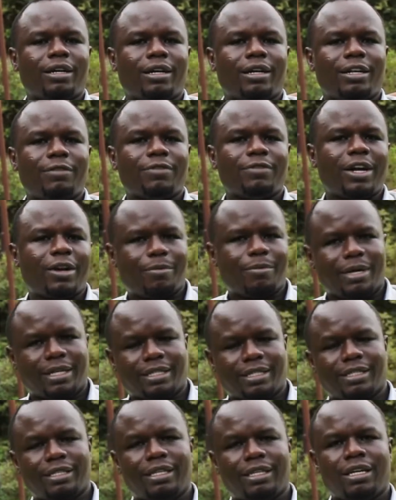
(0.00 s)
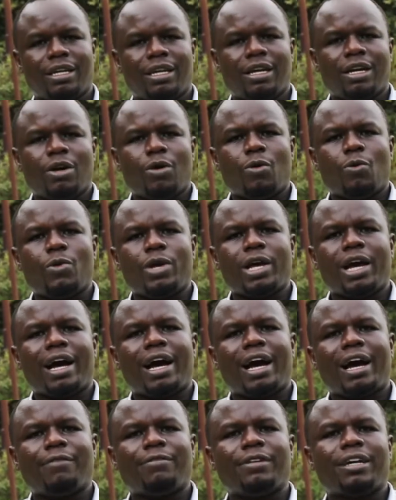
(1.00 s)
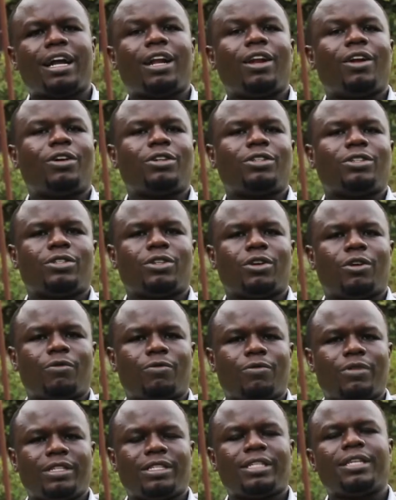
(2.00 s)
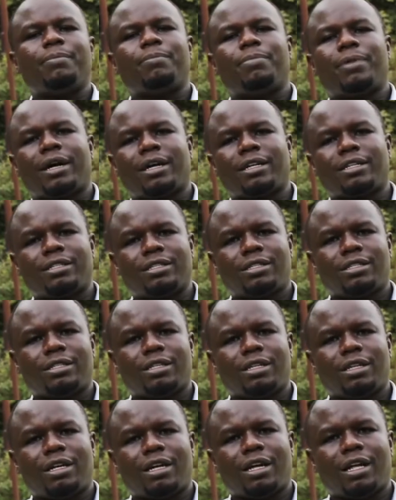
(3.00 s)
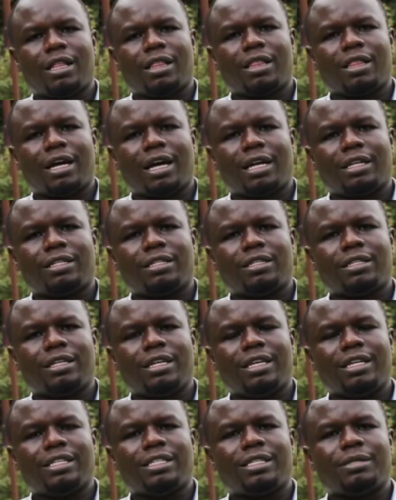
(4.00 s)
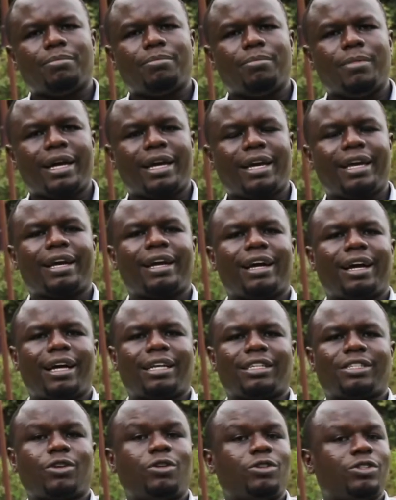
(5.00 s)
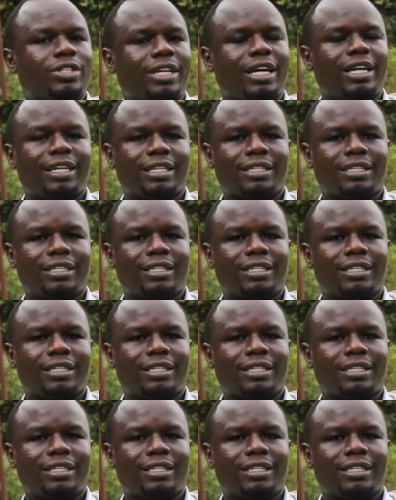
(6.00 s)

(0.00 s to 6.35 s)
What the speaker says: environments. We are having a lot of these impacts that is making us concerned